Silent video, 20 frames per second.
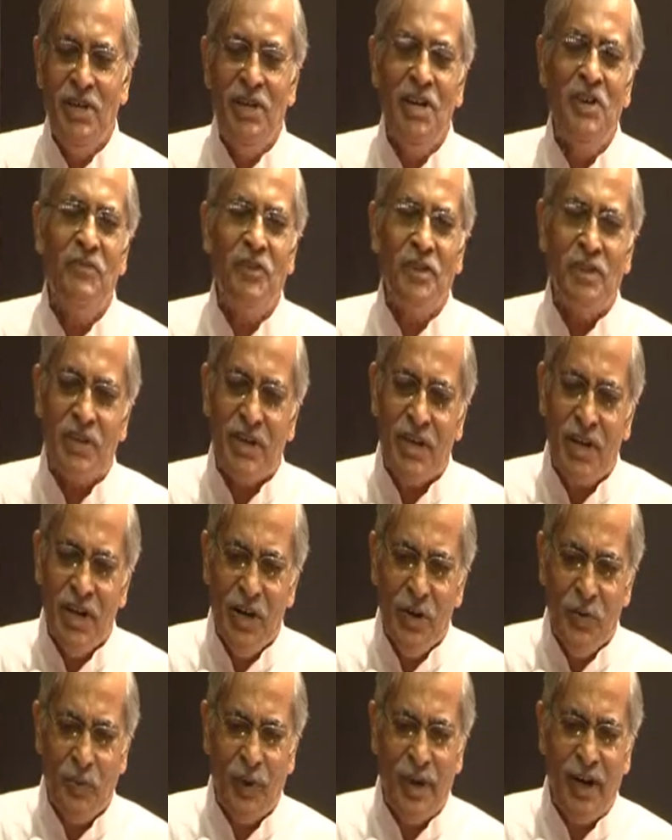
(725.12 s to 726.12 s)
if a
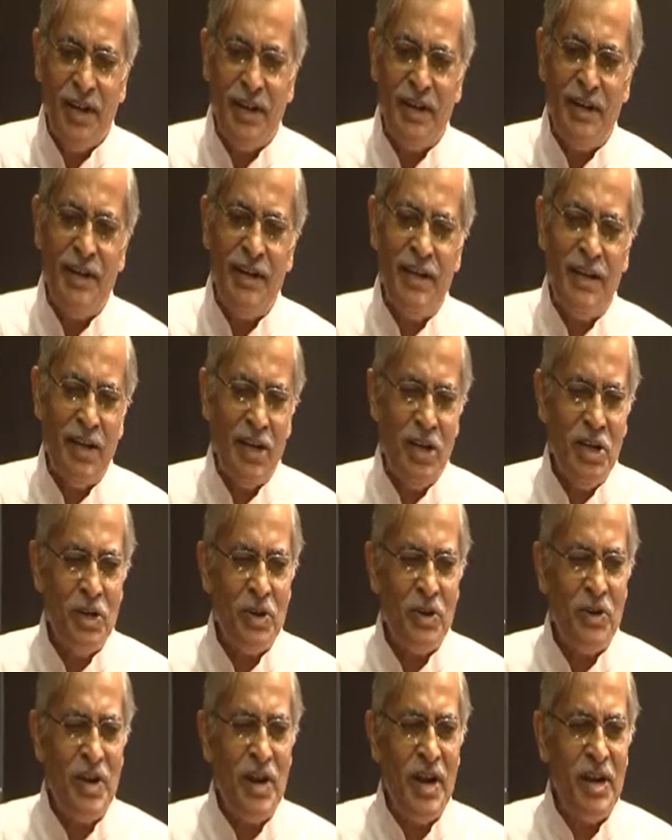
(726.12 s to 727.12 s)
third party,
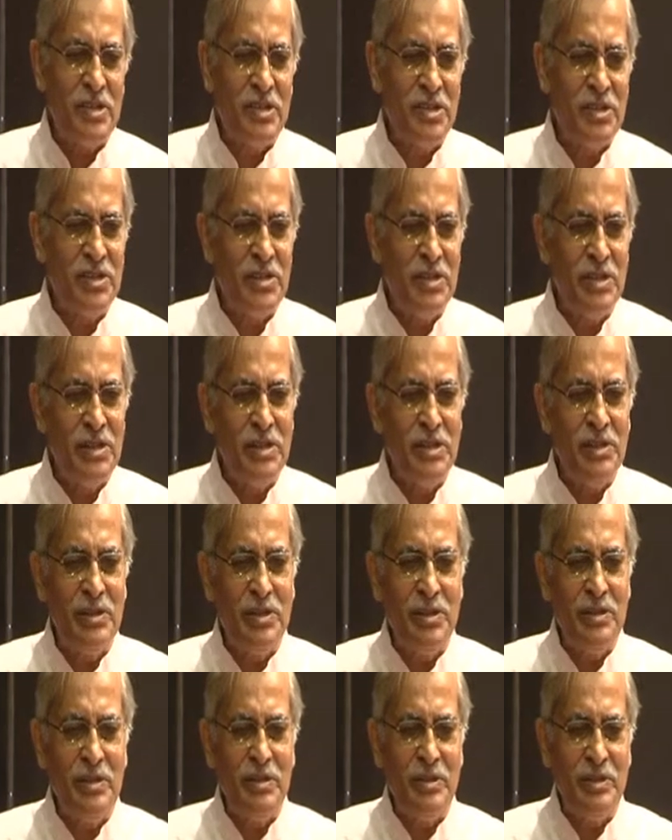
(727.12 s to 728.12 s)

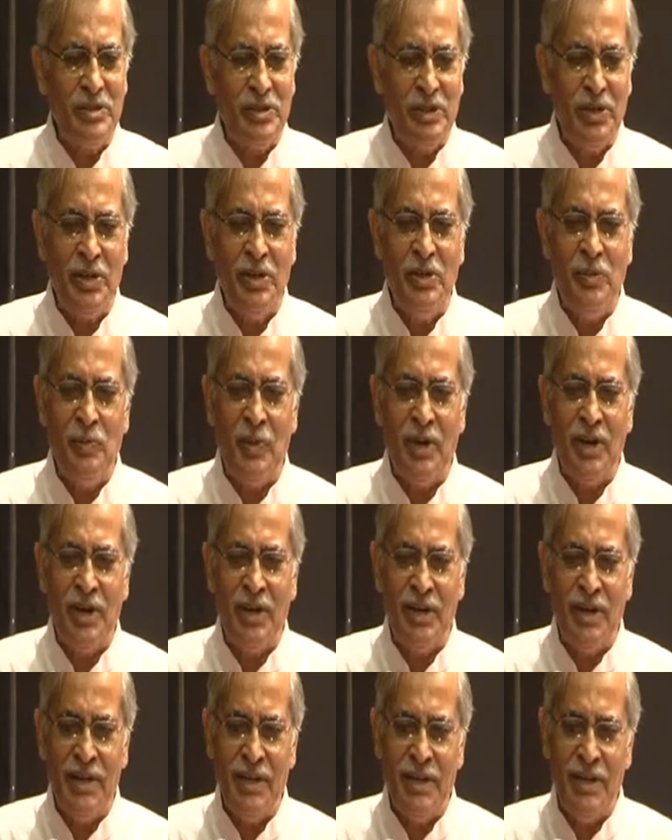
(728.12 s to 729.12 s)
international third
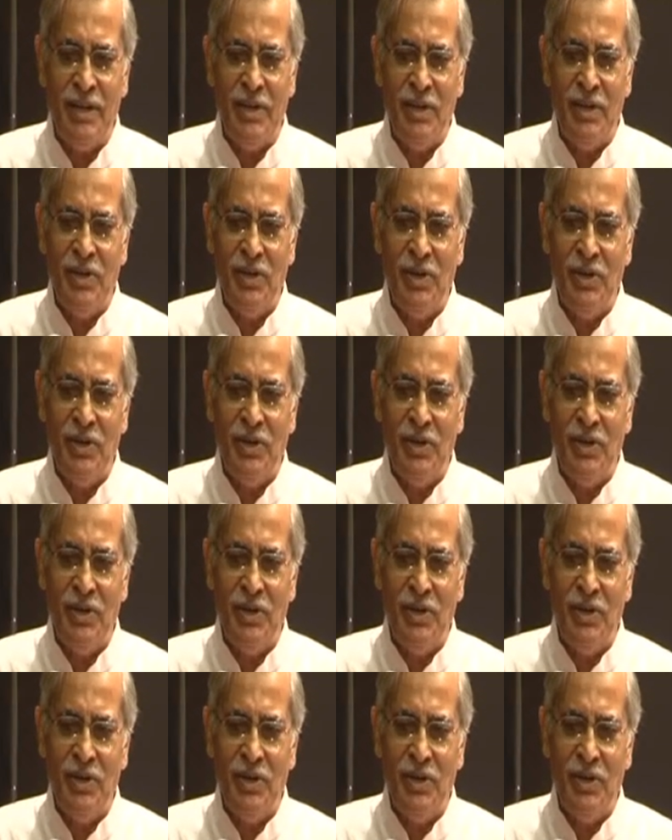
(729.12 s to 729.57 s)
party,